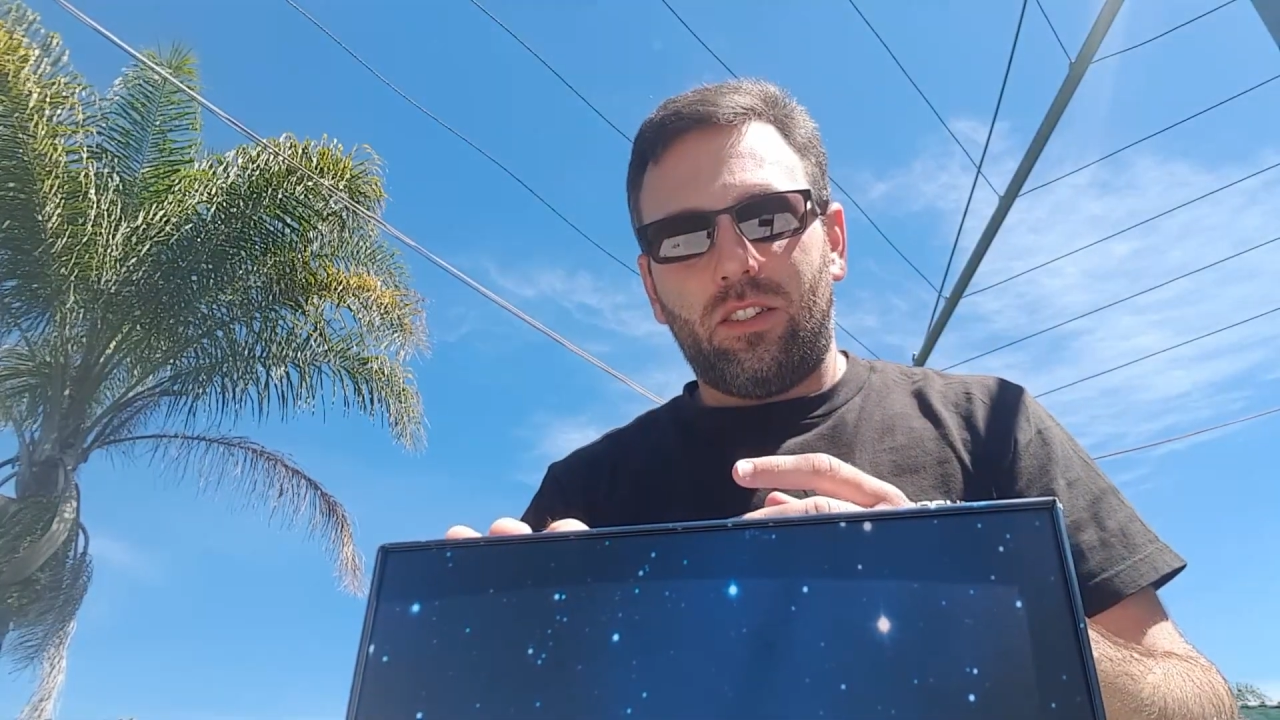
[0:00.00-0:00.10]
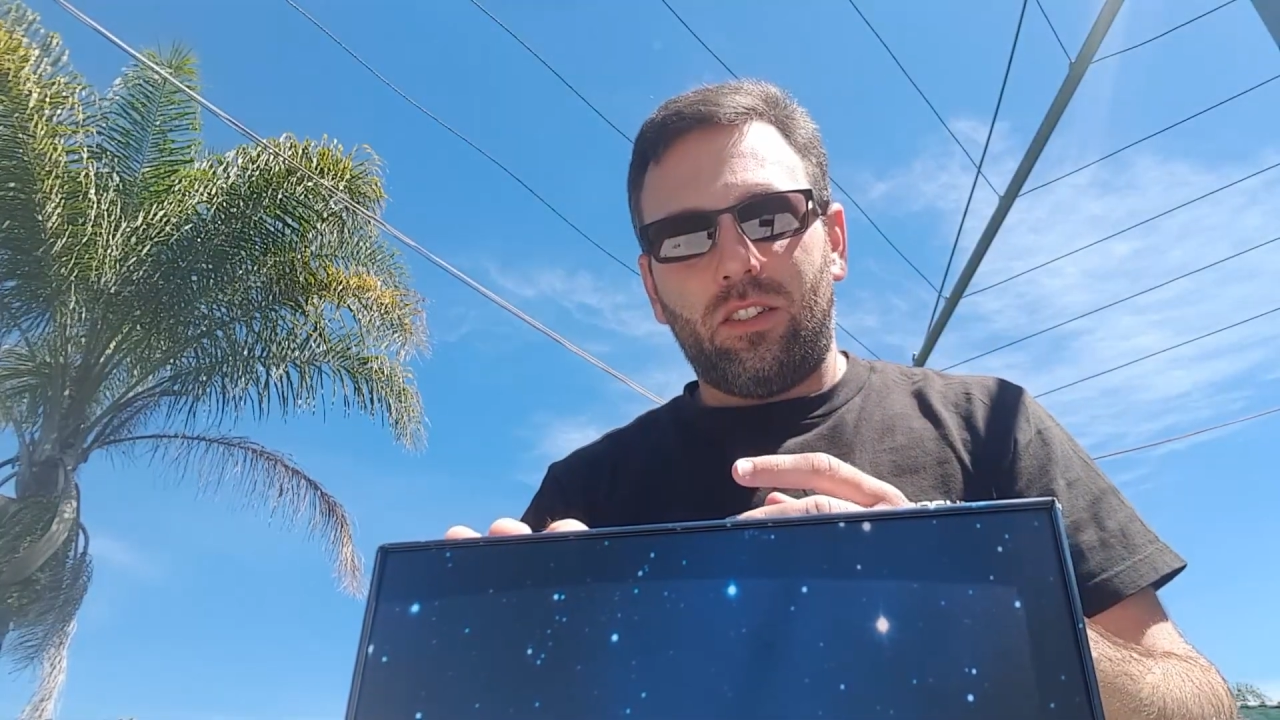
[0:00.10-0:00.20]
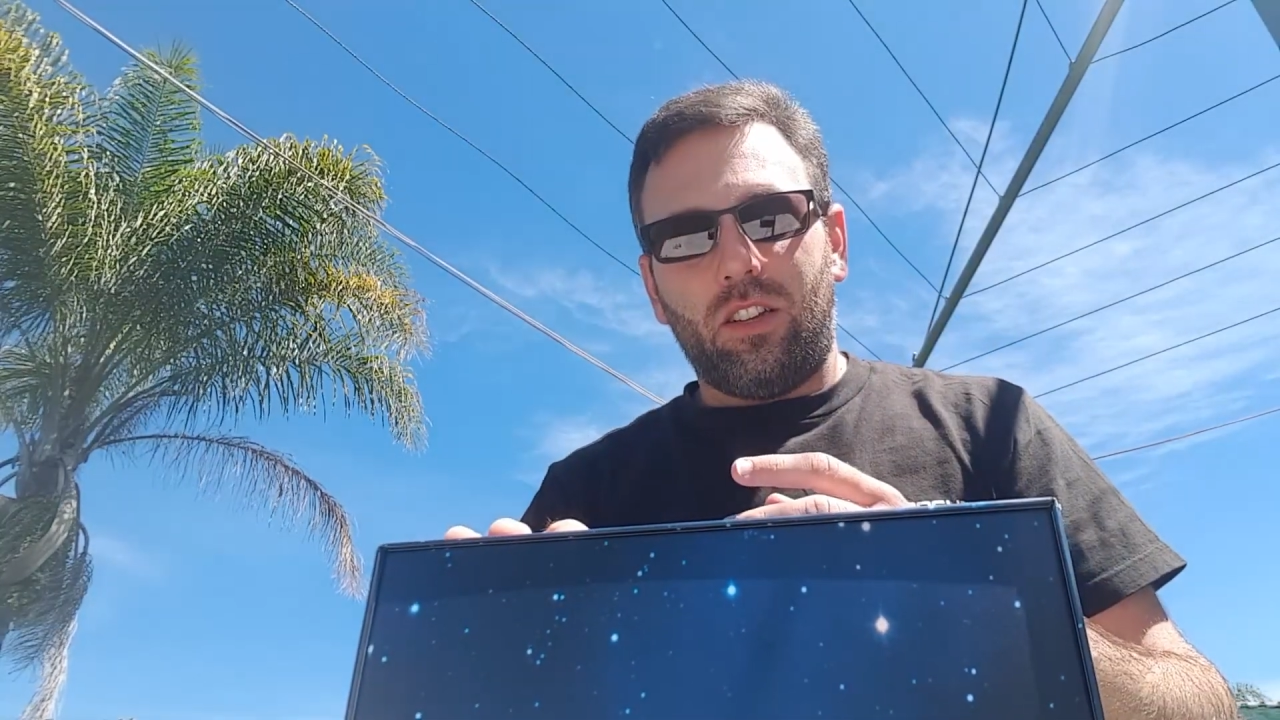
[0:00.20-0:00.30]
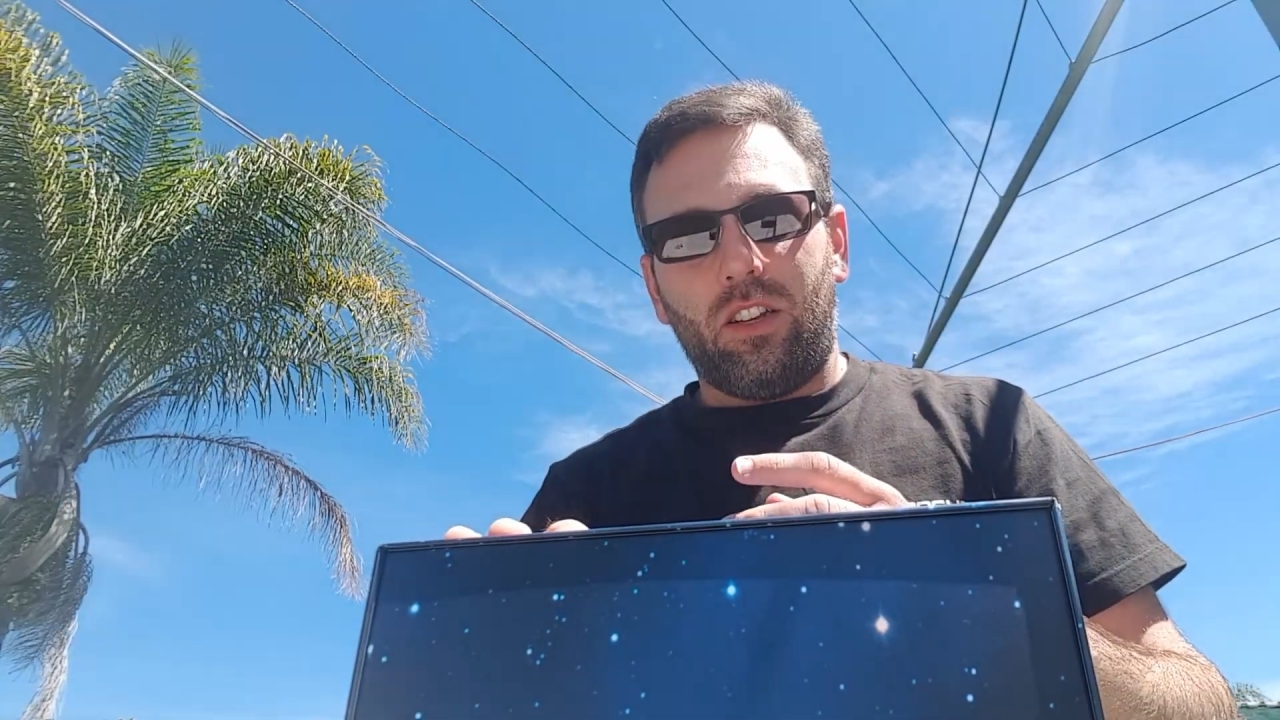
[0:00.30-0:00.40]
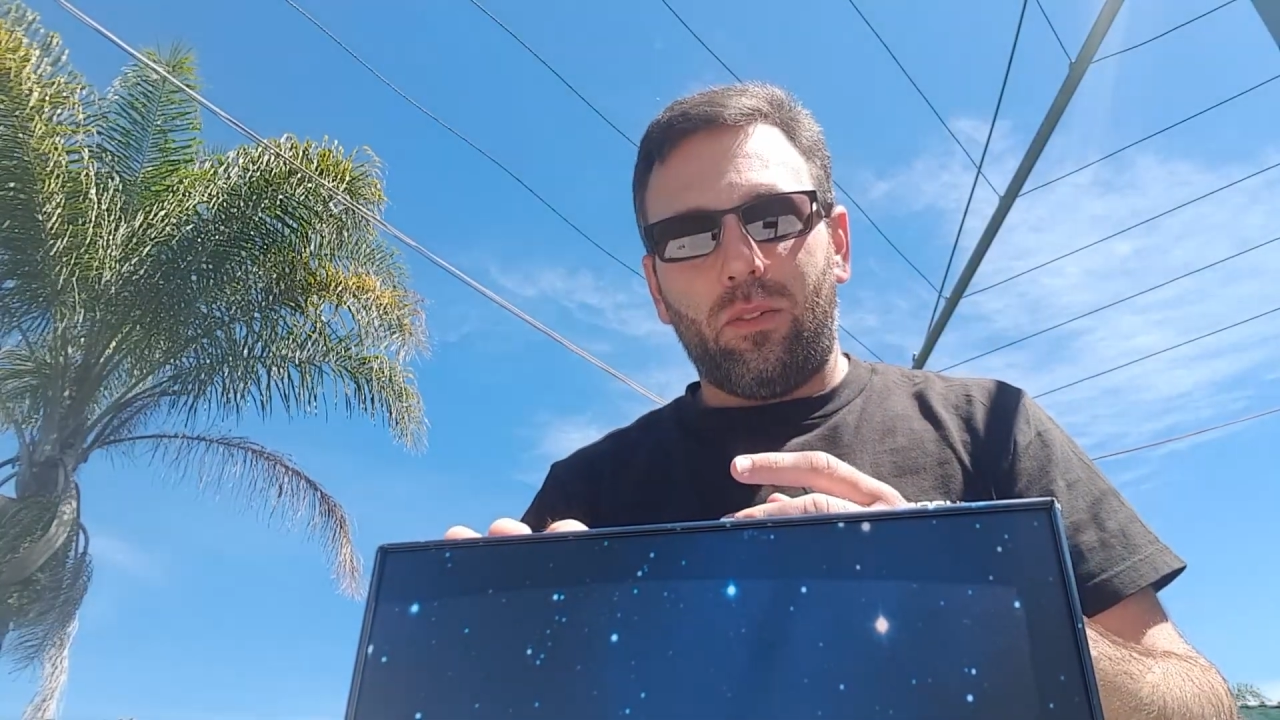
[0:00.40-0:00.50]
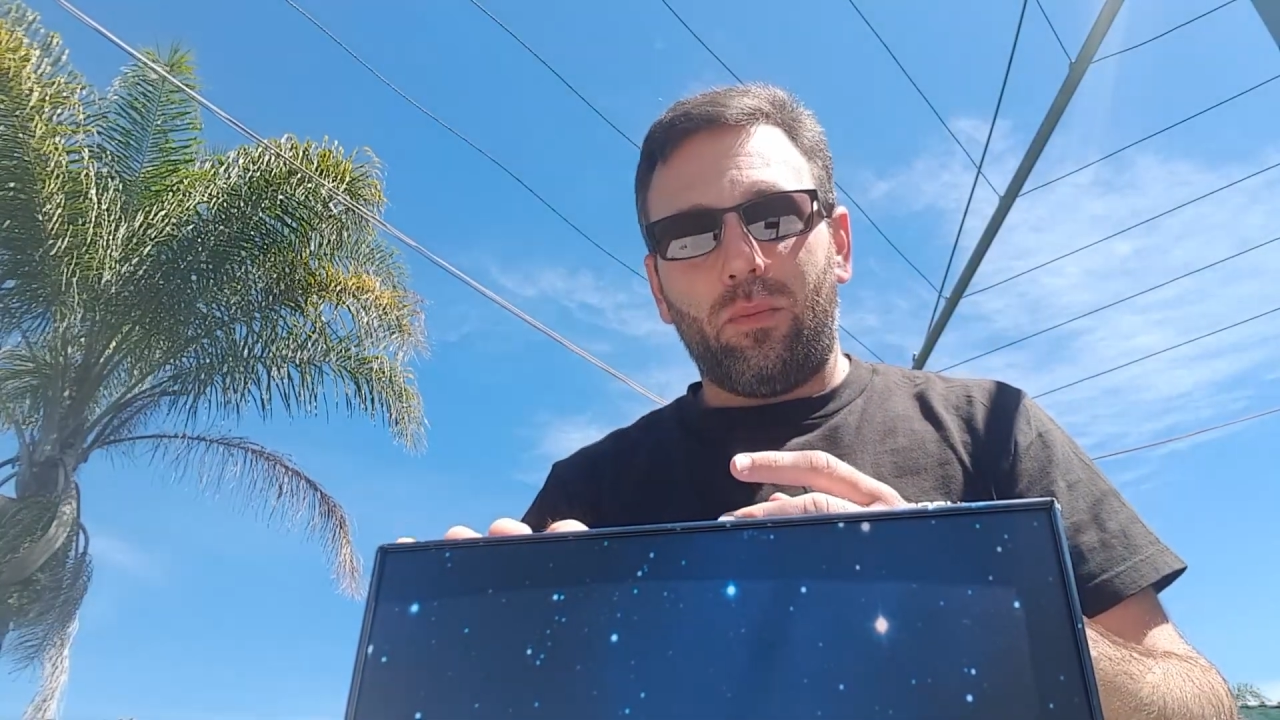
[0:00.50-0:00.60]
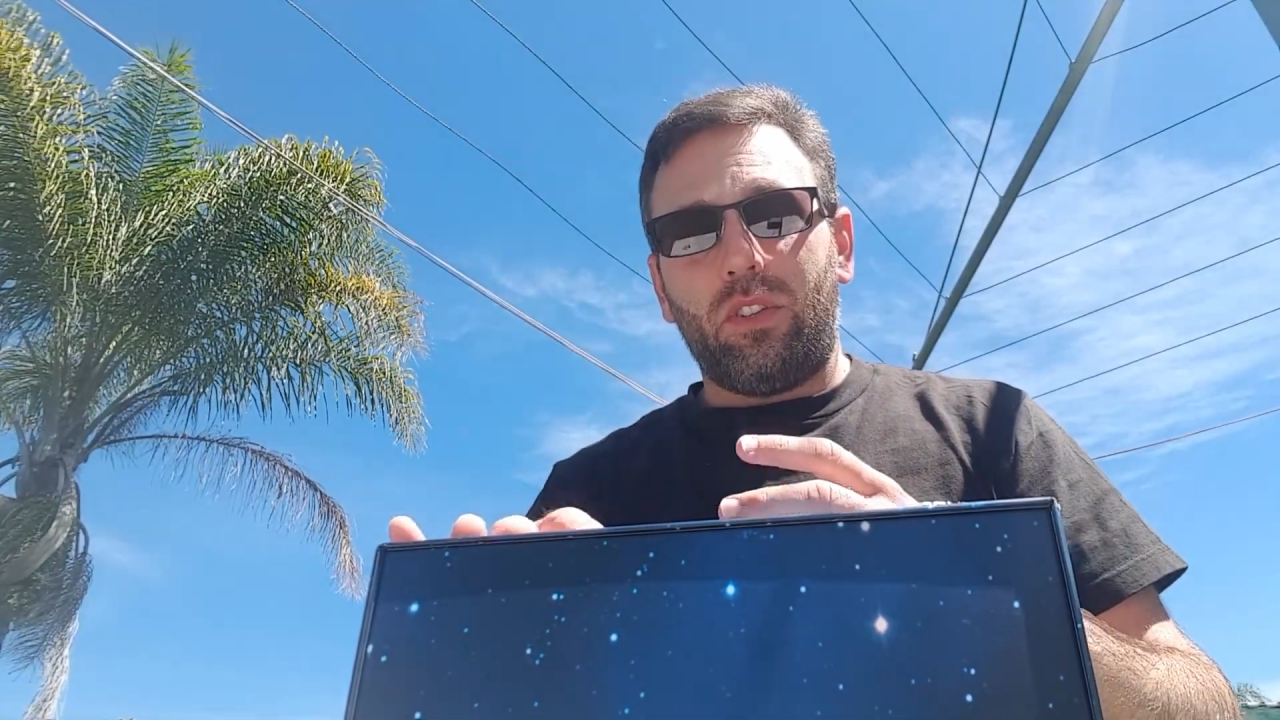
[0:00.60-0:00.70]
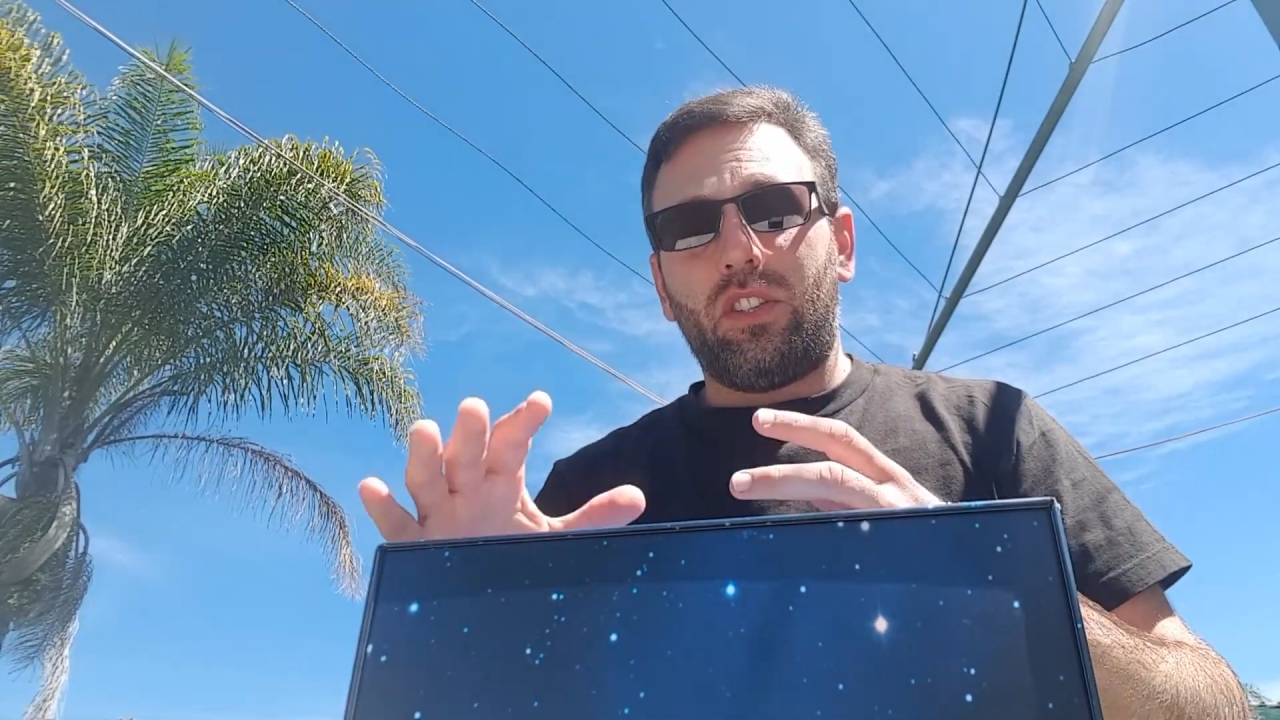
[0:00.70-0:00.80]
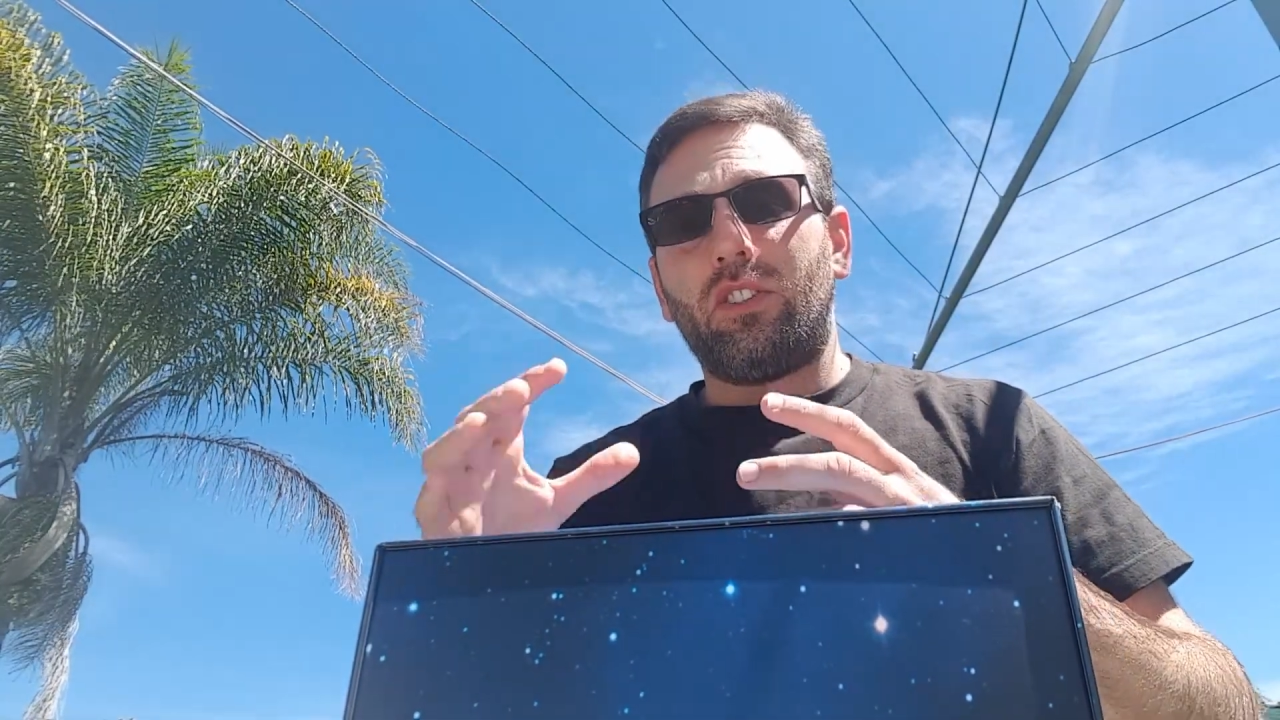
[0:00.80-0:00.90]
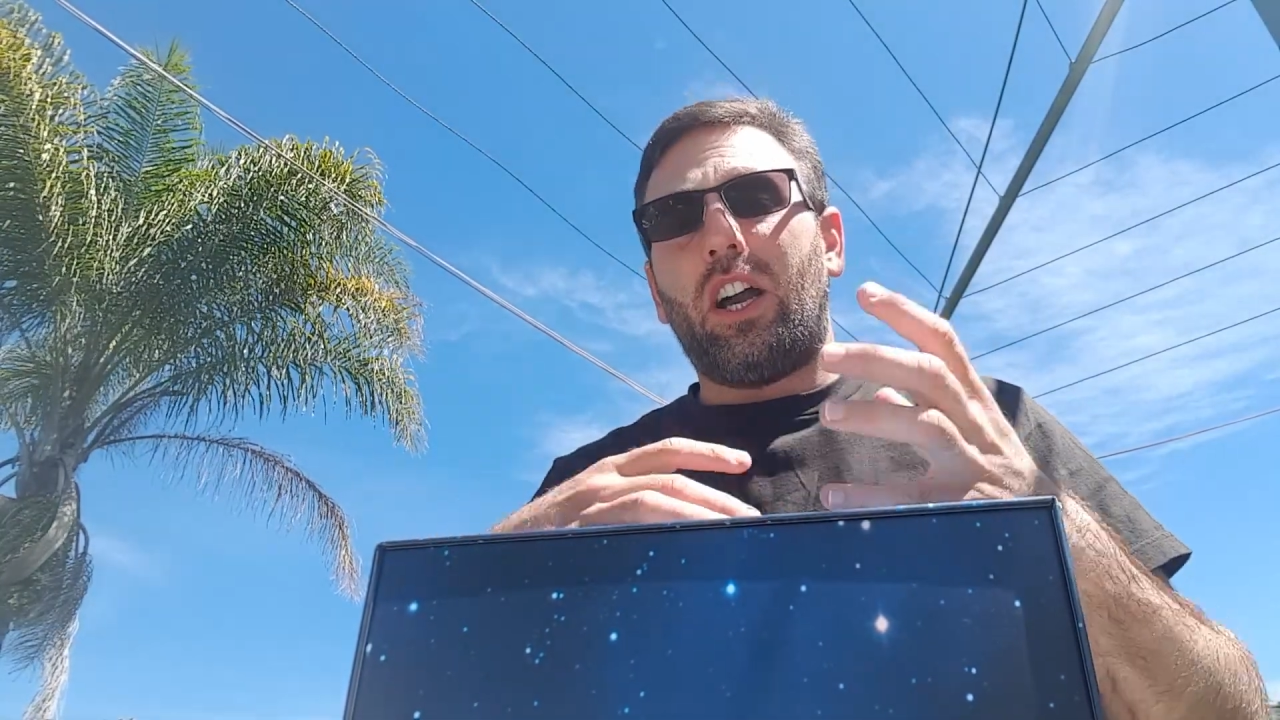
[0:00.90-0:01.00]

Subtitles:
since